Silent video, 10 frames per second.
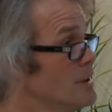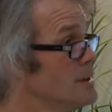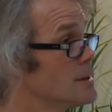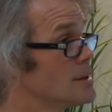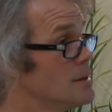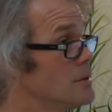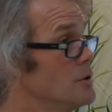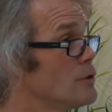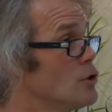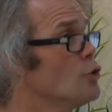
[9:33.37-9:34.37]
feeds,
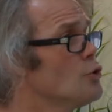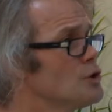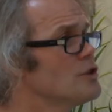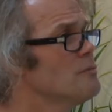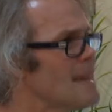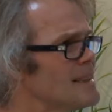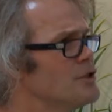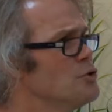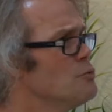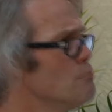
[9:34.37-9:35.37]
you've got orders of
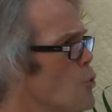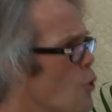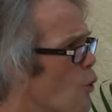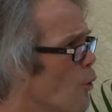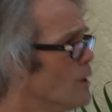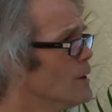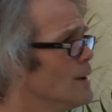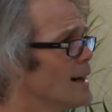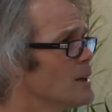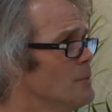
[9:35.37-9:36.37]
magnitude more
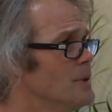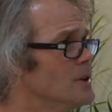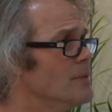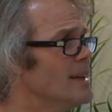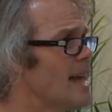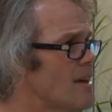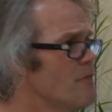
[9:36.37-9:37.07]
aluminium in